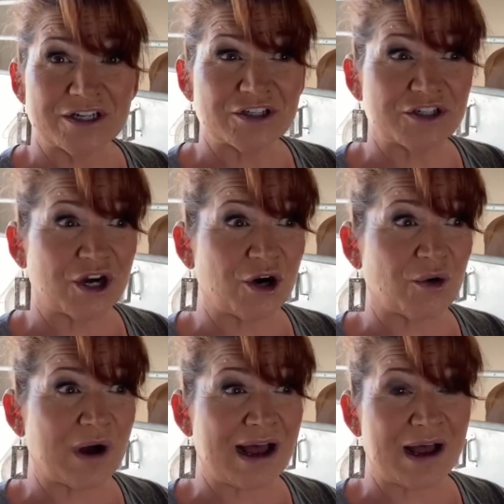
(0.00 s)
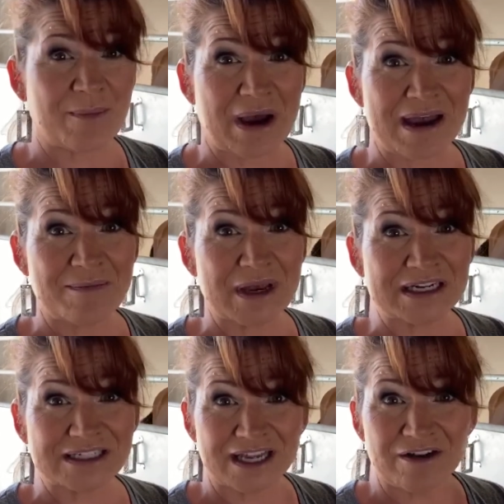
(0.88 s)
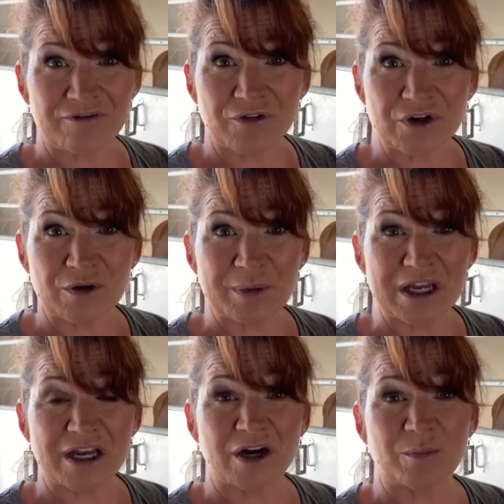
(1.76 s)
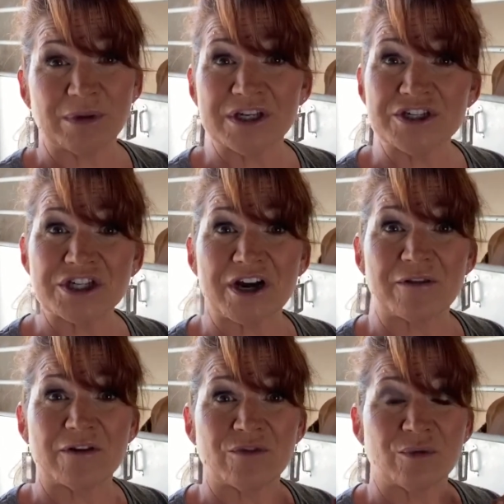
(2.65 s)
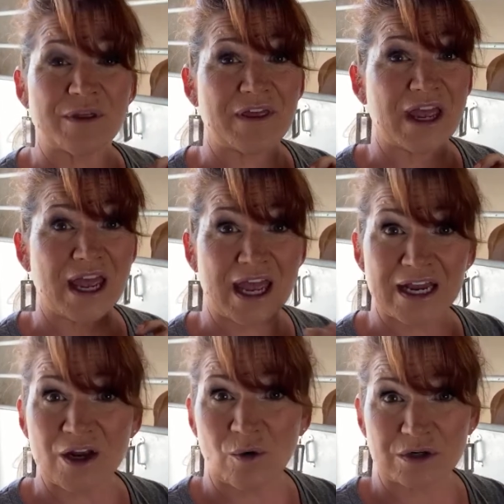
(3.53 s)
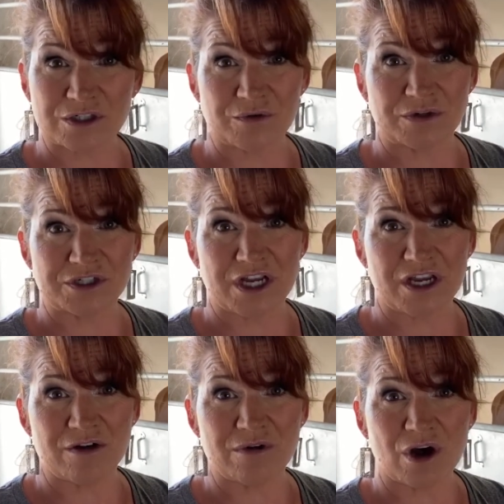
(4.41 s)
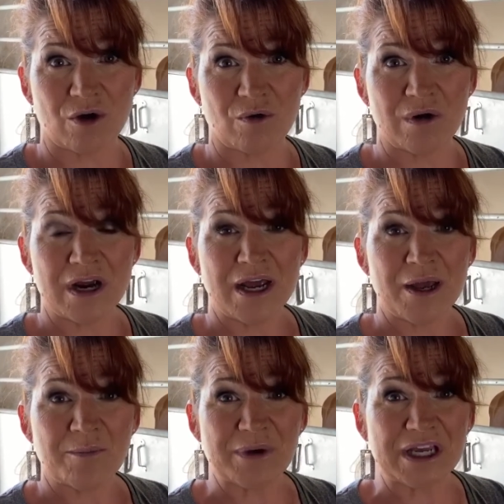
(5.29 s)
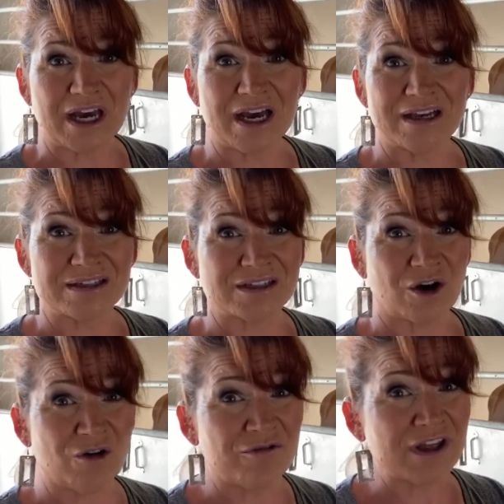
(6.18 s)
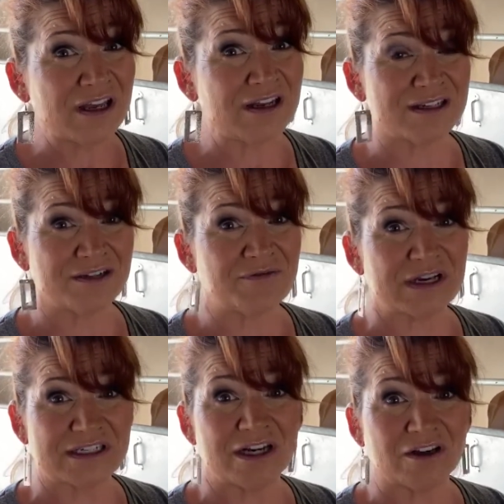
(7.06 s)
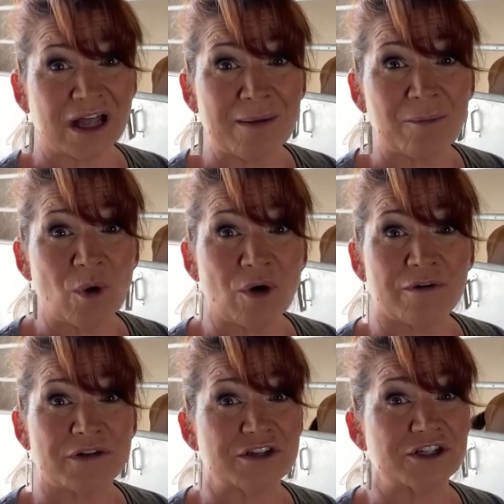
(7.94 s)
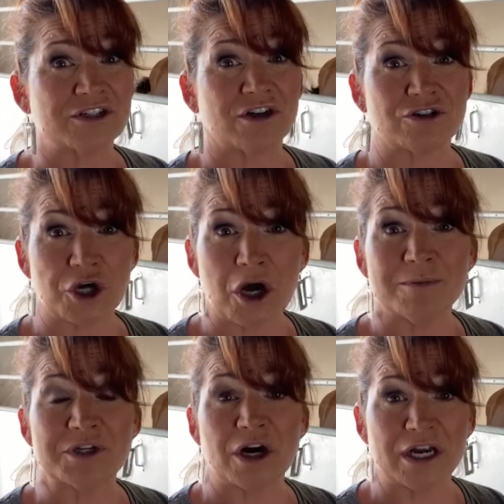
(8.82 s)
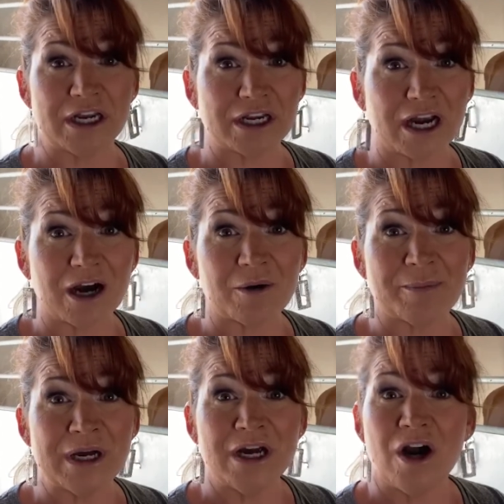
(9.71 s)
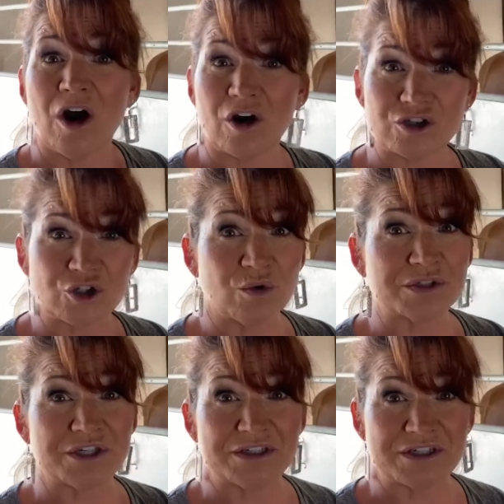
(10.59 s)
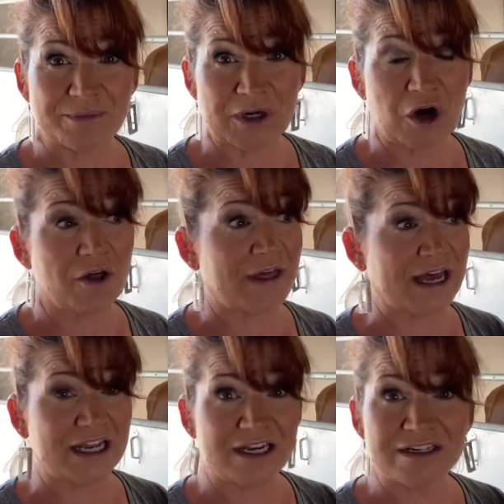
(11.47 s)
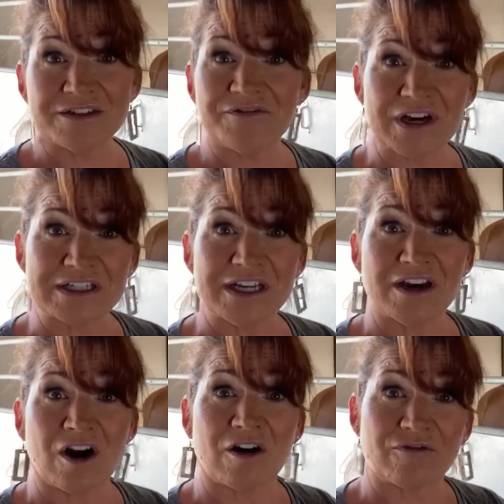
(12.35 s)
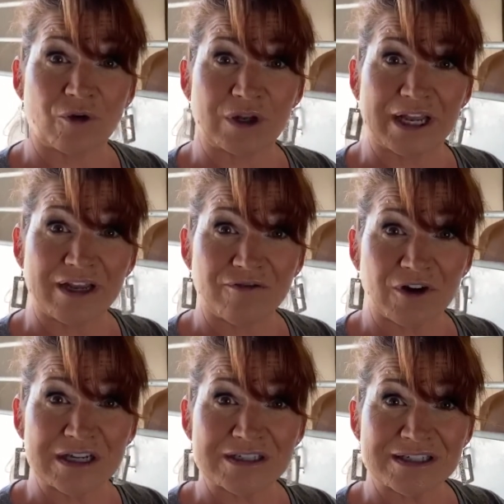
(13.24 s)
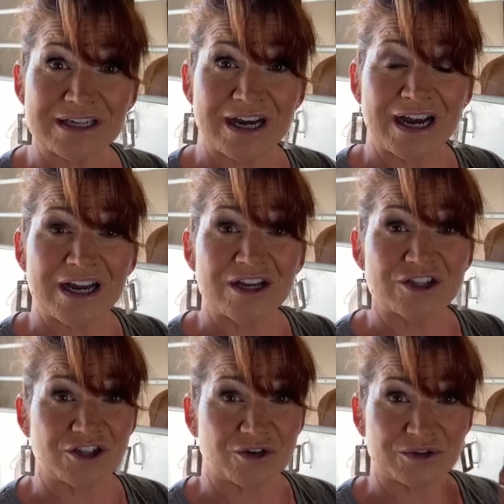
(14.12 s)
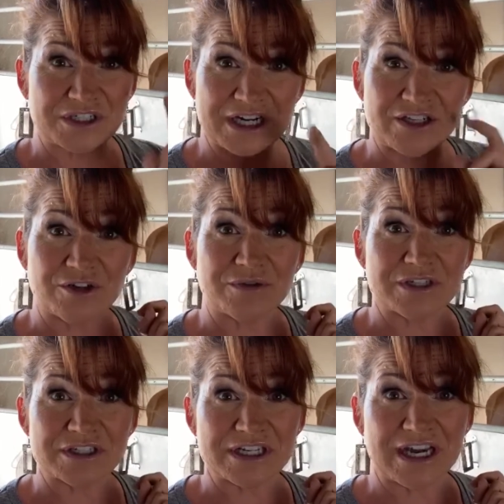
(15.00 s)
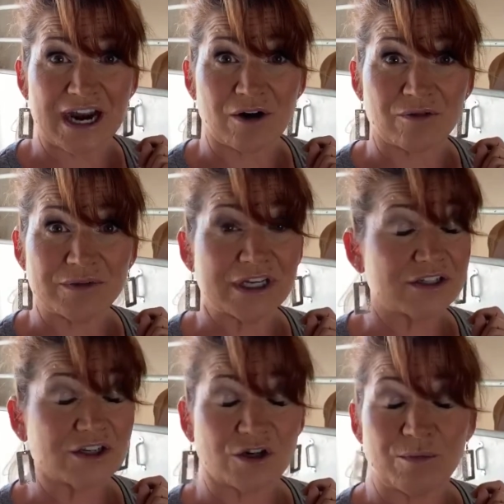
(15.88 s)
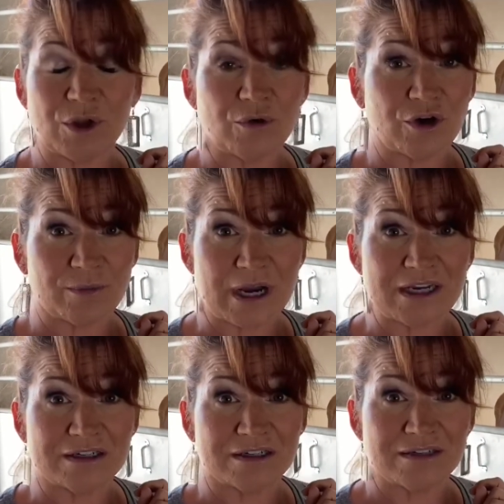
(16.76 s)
So I'm excited for you to be here. Please share this with any horse owners that you know, because COVID is affecting a lot more than just our jobs, our income, our school system, and all that. It is affecting our four-legged friends. So stay tuned and see how. It's going to blow your mind.